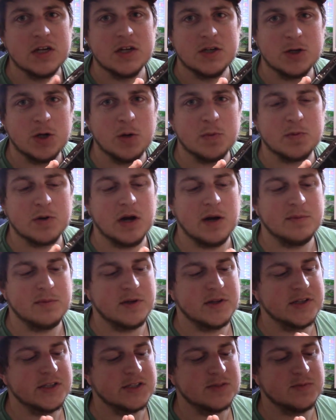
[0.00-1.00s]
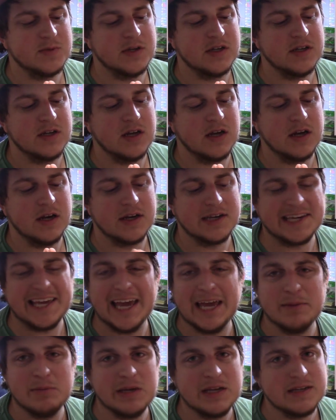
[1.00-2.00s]
no problem on this, but uh,
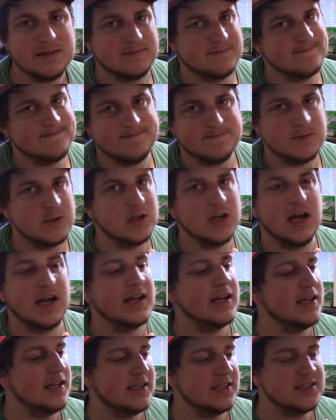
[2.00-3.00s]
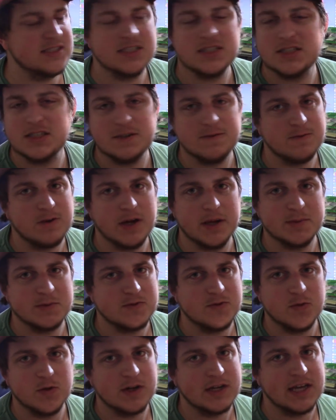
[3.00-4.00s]
gaming, you're not going to get sixty frames
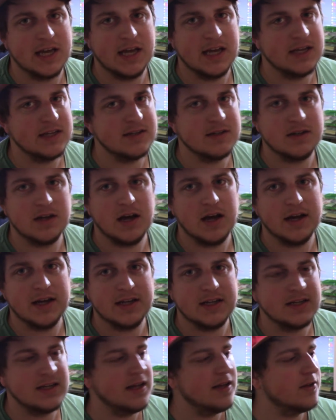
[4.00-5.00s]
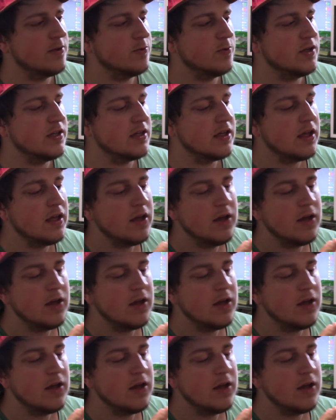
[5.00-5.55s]
four K, not any day of the week.